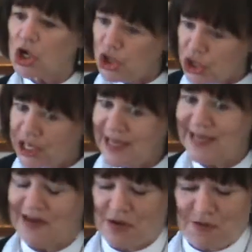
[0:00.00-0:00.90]

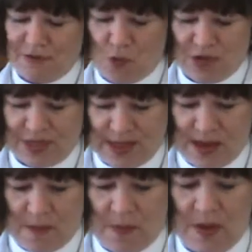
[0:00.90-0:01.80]
cooking for
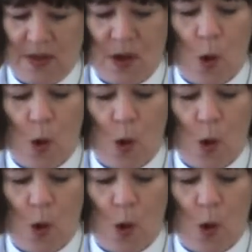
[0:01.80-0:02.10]
them,